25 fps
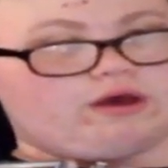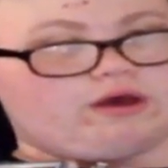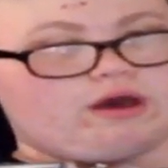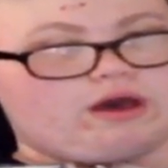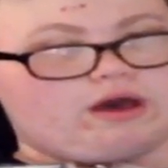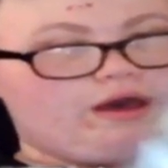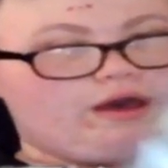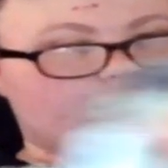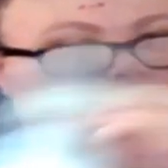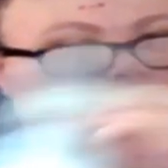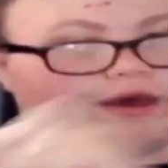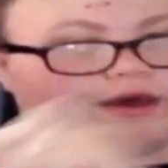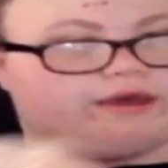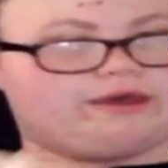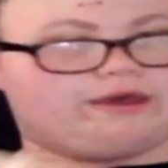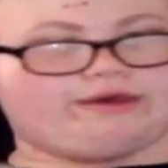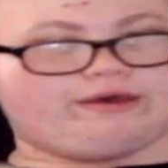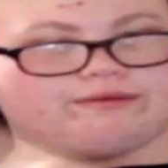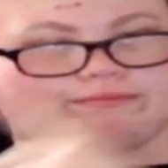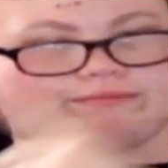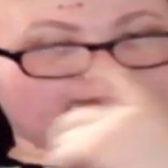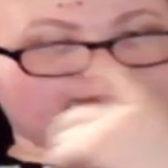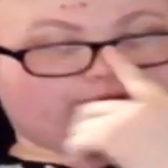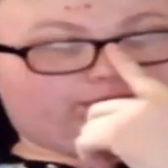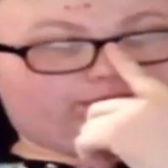got
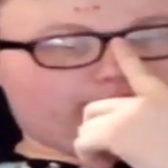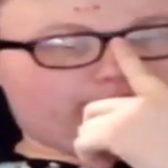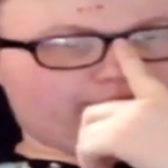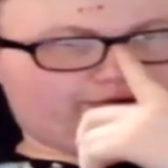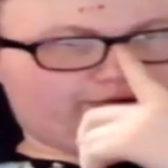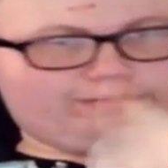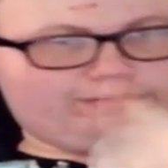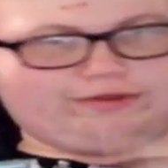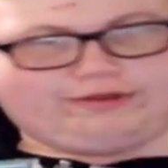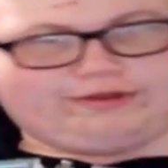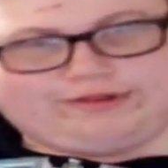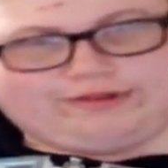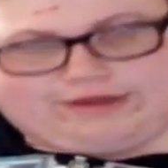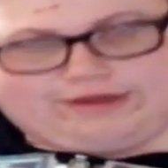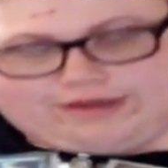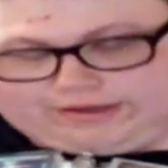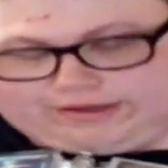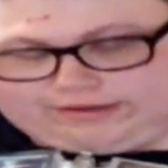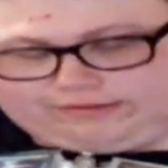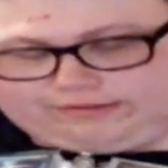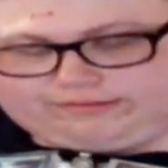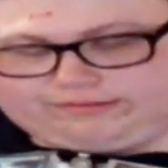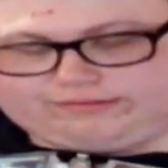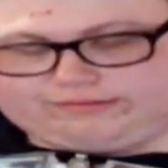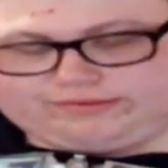him literally,
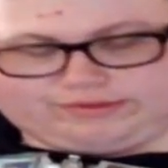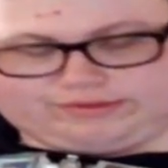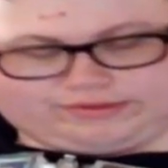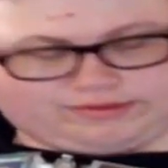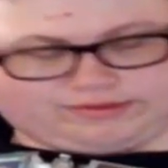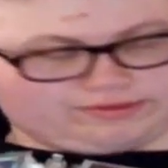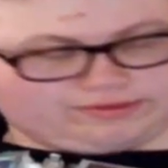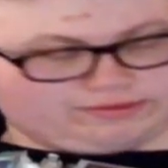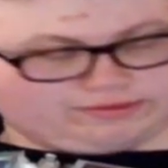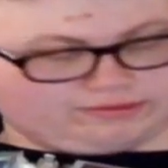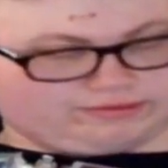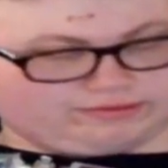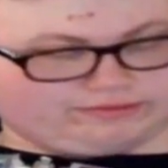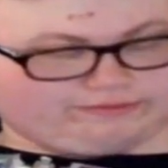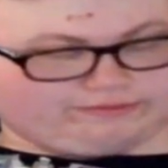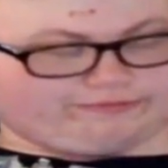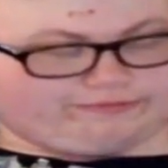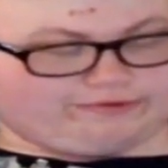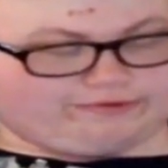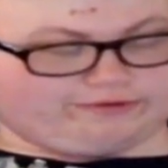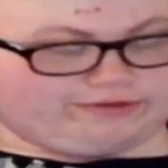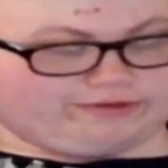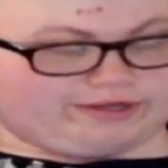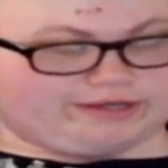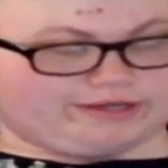like, a
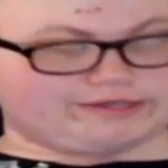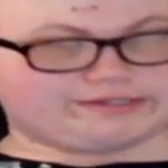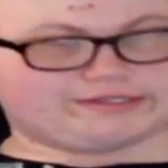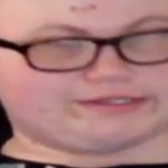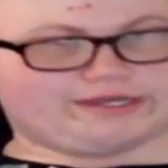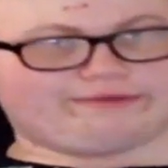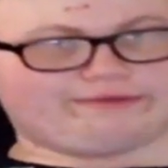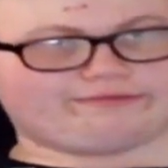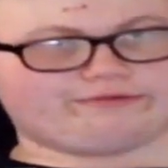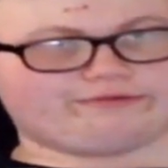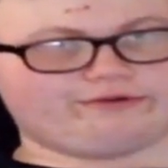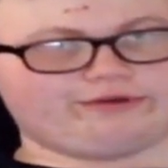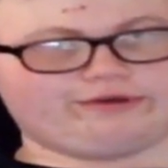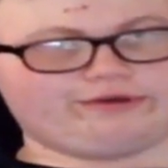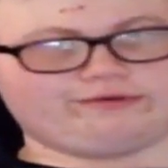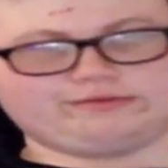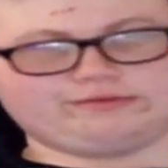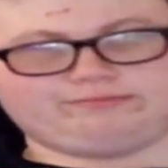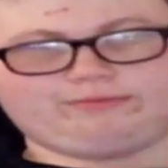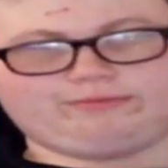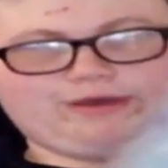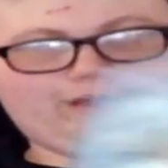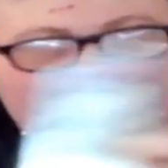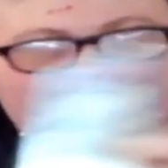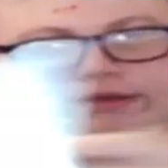few days after he was
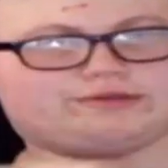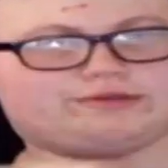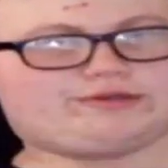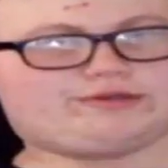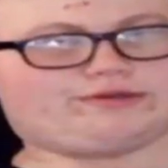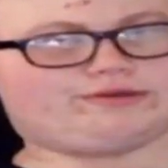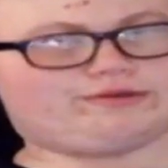banned.